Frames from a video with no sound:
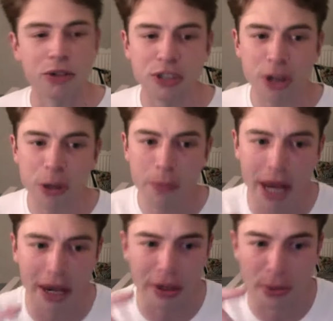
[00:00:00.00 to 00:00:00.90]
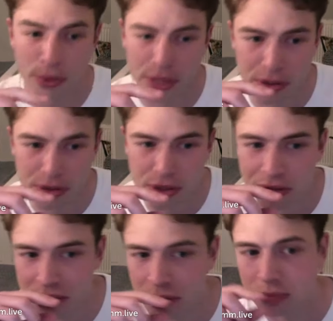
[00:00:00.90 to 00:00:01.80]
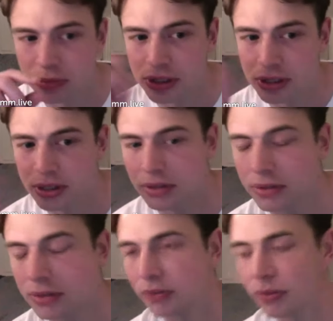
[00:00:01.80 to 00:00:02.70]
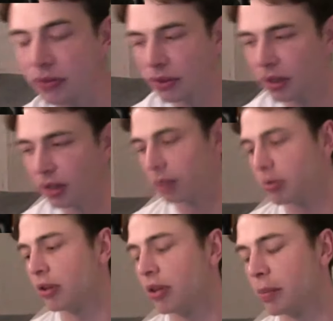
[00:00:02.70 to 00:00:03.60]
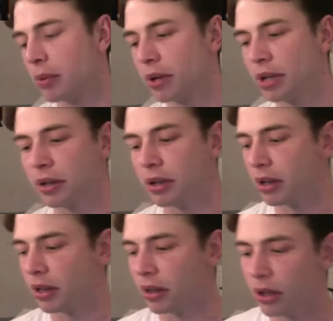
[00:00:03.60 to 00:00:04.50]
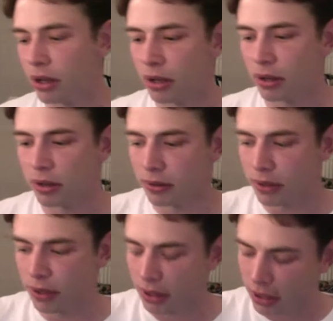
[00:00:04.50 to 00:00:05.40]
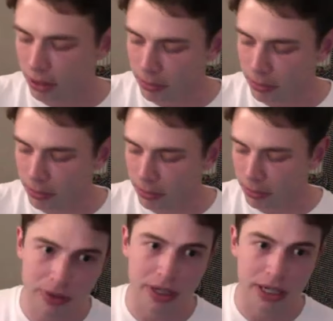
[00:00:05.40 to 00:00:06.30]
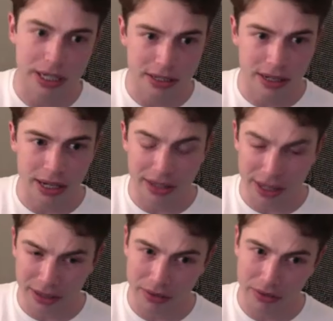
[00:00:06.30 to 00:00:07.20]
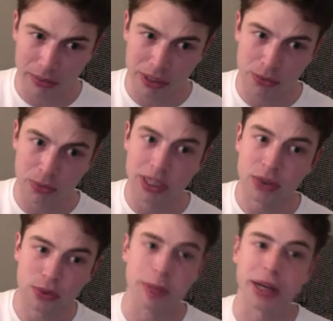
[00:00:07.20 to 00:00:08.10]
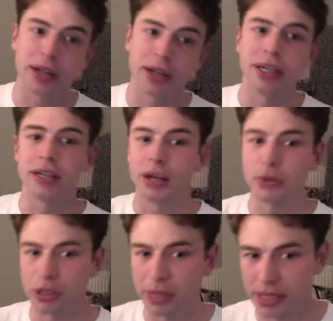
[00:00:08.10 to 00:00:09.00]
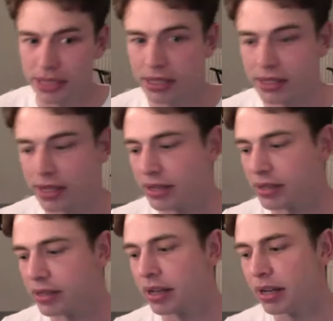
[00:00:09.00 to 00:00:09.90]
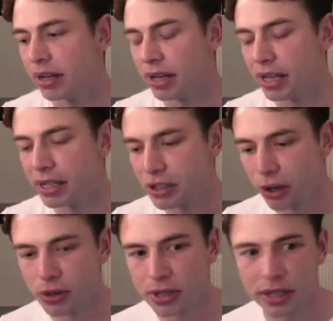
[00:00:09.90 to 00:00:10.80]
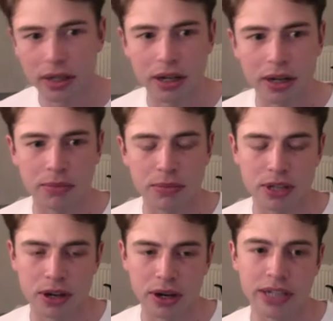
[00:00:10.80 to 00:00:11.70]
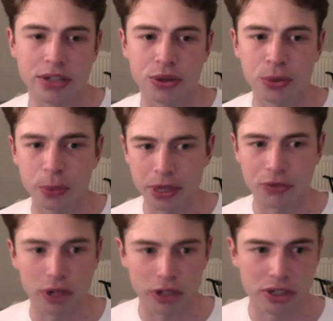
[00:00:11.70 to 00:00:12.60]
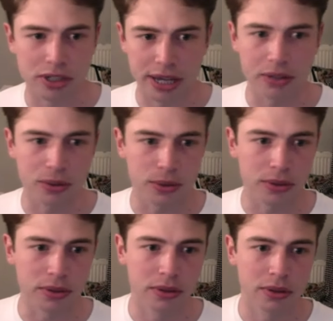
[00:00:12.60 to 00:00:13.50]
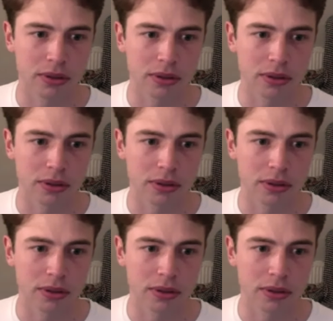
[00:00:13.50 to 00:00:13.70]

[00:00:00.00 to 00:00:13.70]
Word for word: I'll just go back. Also, sorry, Tom, just to on that point. The asylum thing is that, which we talked about it in an LGBT sense, is totally tied to the Windrush scandal.